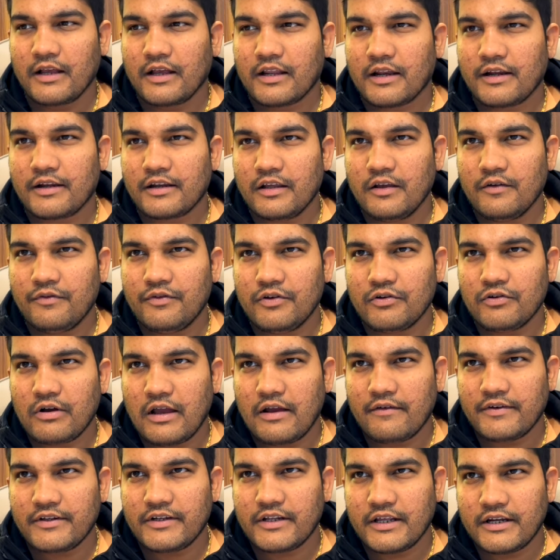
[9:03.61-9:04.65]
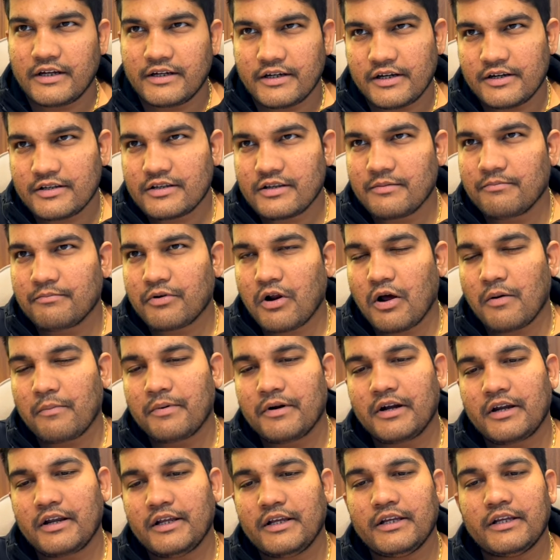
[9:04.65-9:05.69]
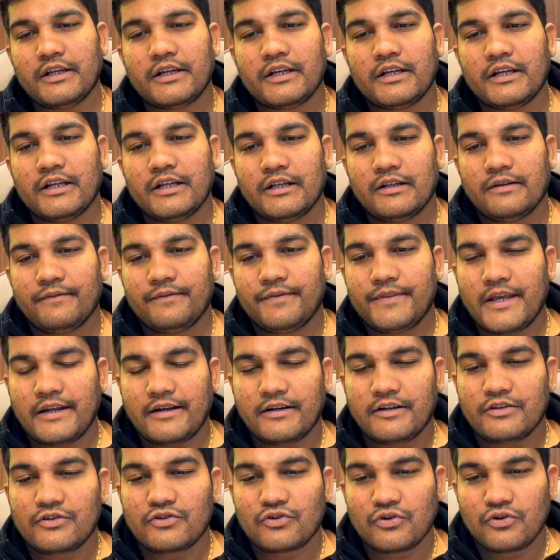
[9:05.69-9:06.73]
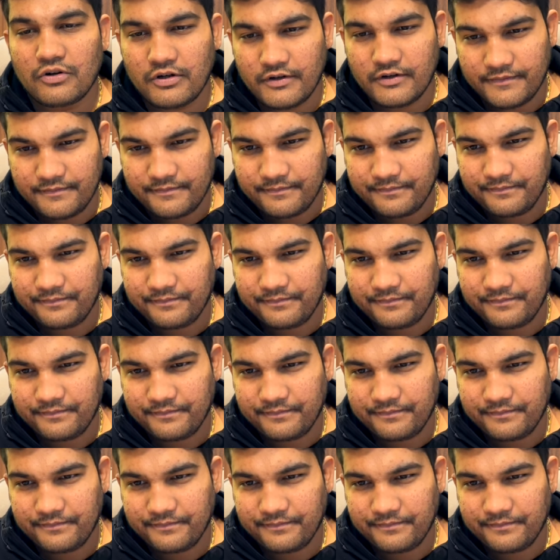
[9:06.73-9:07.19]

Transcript: That if you have inherited some property, then it is good.